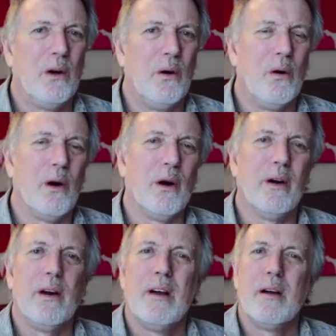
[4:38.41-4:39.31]

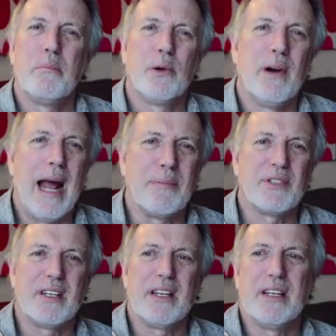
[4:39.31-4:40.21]
or
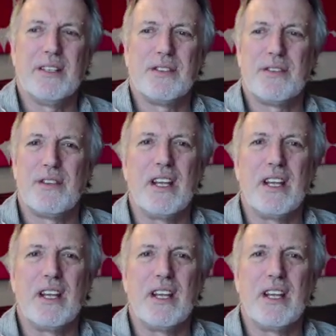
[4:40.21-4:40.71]
perhaps it is